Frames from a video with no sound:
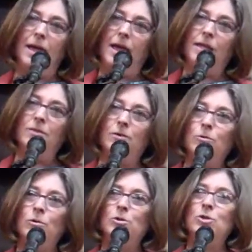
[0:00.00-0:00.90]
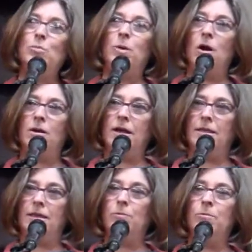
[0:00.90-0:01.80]
And the crucial part I
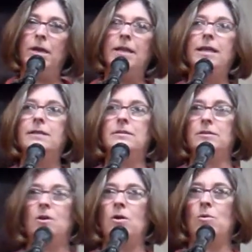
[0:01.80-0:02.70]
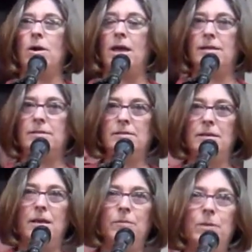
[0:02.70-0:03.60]
think we need to know
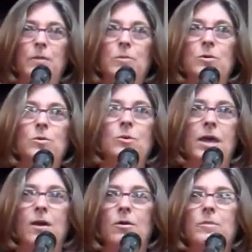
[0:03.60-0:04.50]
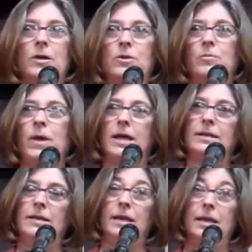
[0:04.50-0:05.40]
as people who care about
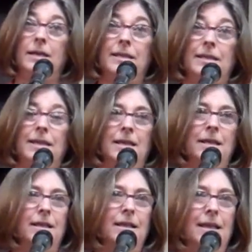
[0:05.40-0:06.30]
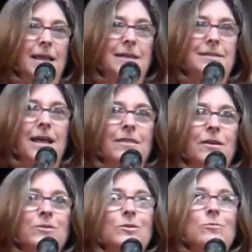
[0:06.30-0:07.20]
humanity is that
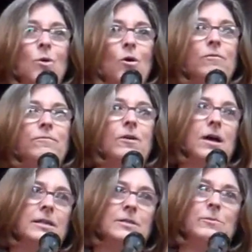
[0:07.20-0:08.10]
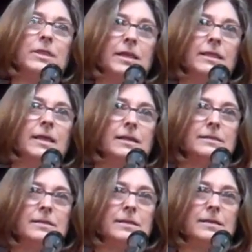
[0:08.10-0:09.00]
there's a role for us within
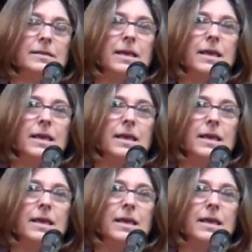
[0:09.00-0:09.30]
this.